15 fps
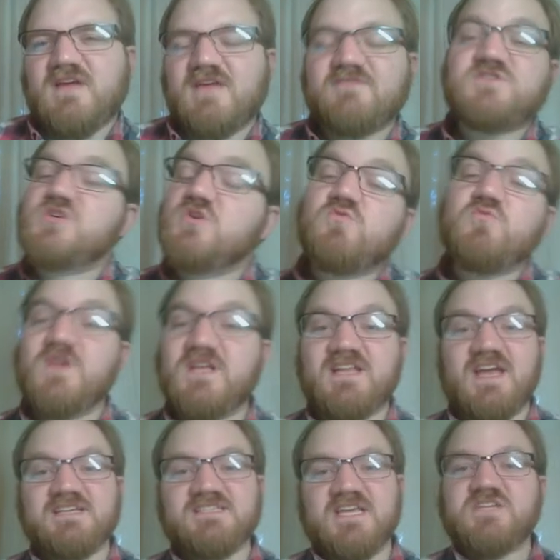have 2
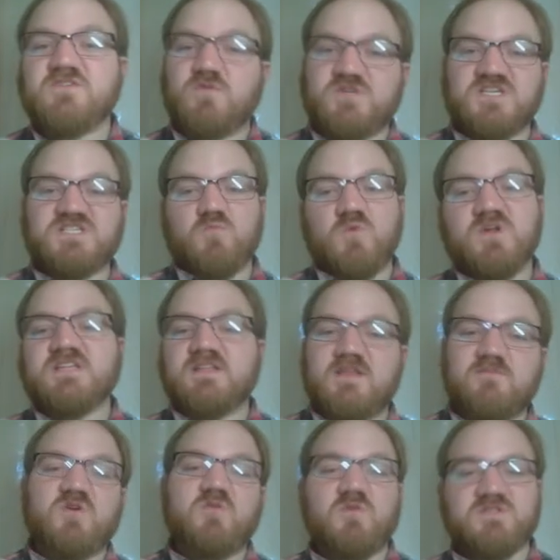relays, each of which is one's on
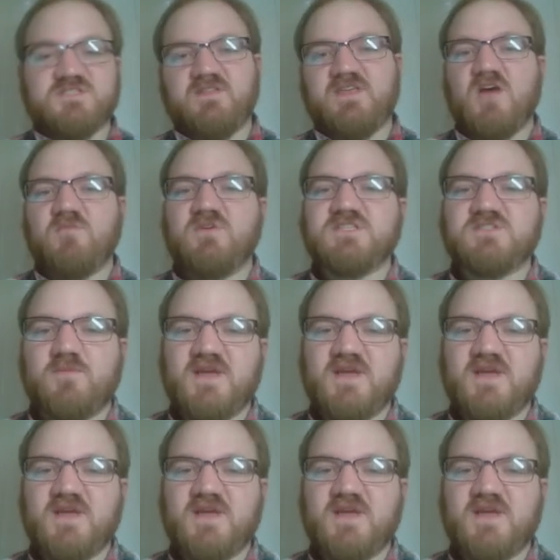the input, one's on the output.